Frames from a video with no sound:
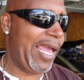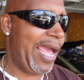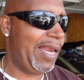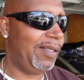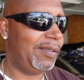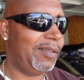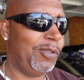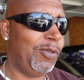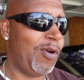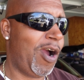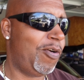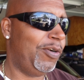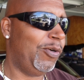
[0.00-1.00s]
Alex, you
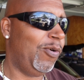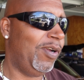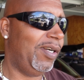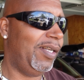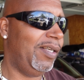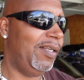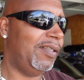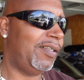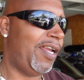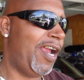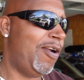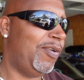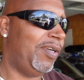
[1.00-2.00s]
already know what it is.
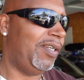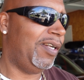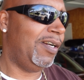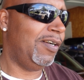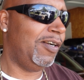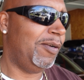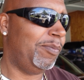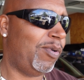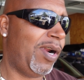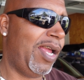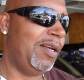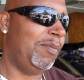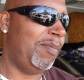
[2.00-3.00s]
Aaron Dunn,
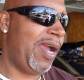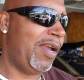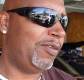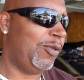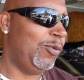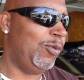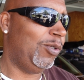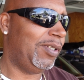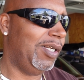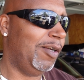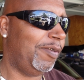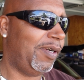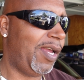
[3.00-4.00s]
Brandon Matthews,
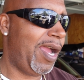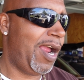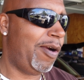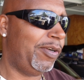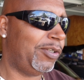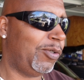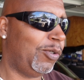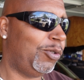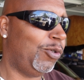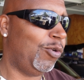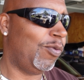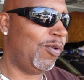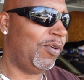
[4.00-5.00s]
Clifford Harris,
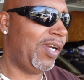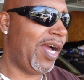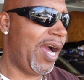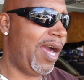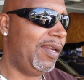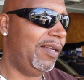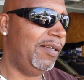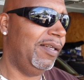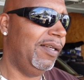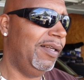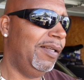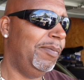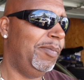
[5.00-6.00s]
Arturo Gotti,
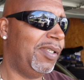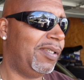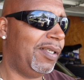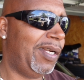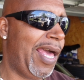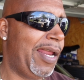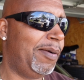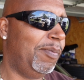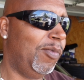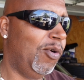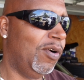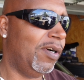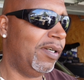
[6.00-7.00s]
Mr.
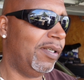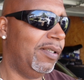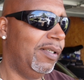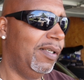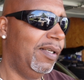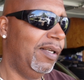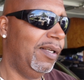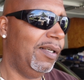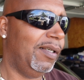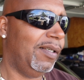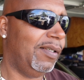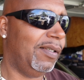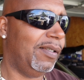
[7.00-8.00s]
Lattimore.
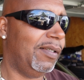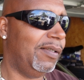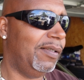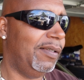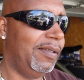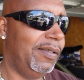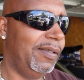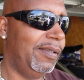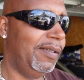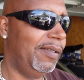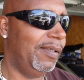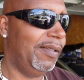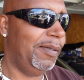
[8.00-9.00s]
Oh,
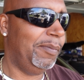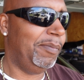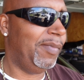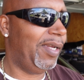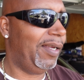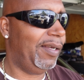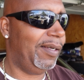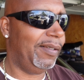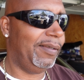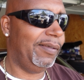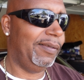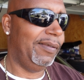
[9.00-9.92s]
man.